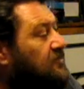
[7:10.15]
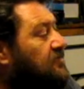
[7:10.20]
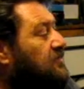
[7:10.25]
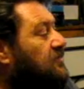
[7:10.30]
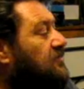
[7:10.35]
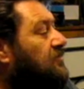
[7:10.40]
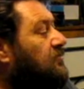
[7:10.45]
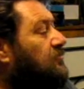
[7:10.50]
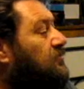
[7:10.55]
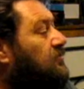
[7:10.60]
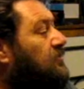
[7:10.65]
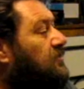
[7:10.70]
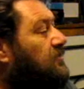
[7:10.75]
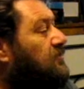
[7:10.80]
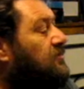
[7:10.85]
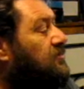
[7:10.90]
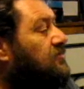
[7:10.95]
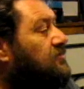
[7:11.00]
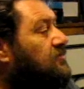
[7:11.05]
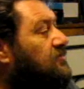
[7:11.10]
There's a little bit of
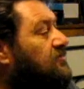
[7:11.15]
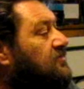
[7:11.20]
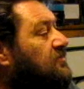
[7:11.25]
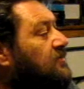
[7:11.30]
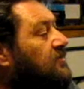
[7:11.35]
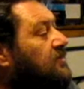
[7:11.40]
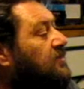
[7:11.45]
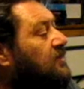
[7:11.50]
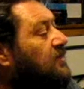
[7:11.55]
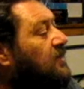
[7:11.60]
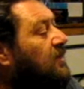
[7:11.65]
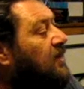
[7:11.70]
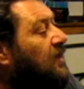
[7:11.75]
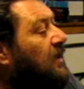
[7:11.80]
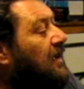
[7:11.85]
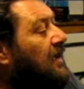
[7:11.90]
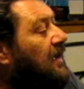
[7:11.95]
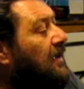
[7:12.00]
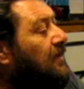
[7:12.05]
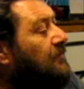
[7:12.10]
interest.
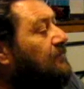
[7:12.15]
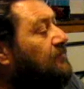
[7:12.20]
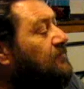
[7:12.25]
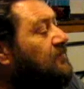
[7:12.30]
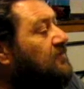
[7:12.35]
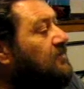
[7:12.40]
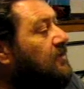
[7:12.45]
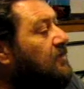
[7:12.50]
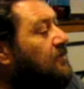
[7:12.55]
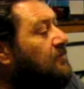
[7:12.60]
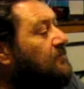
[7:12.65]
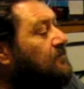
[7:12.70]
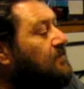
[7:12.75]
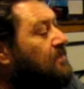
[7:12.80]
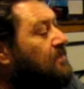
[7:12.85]
Um, so